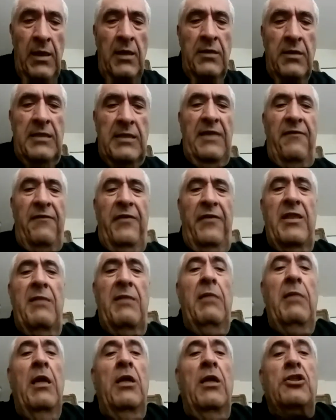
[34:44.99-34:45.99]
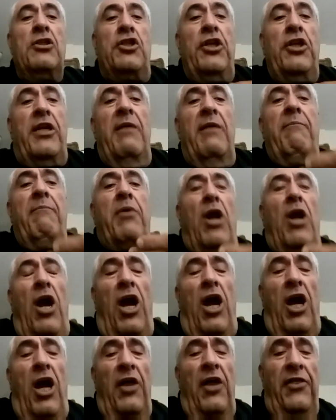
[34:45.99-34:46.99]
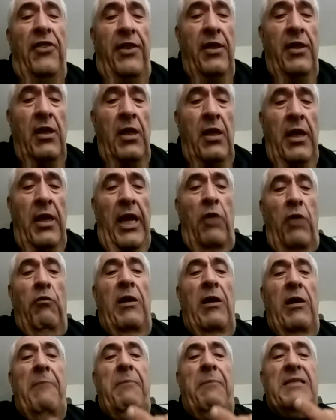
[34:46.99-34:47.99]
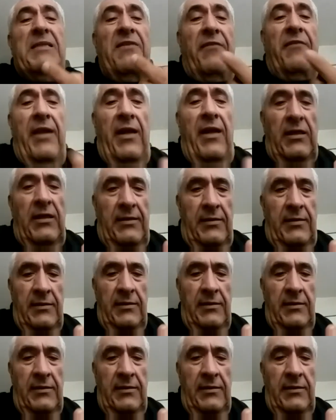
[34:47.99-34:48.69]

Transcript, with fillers: because they feed them chicken broth and one piece of carrot.